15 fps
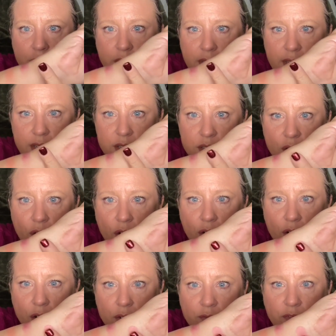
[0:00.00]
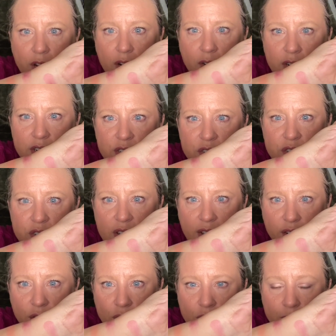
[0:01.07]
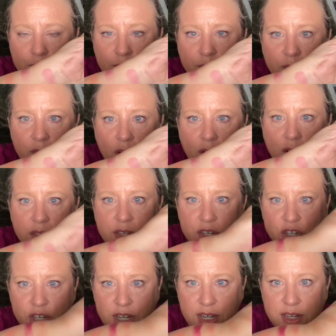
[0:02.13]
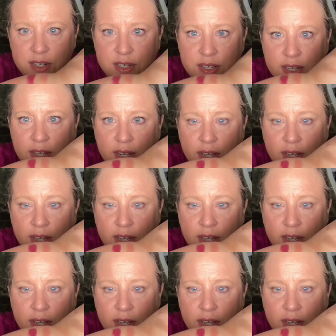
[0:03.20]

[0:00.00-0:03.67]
these are very subtle on the cheeks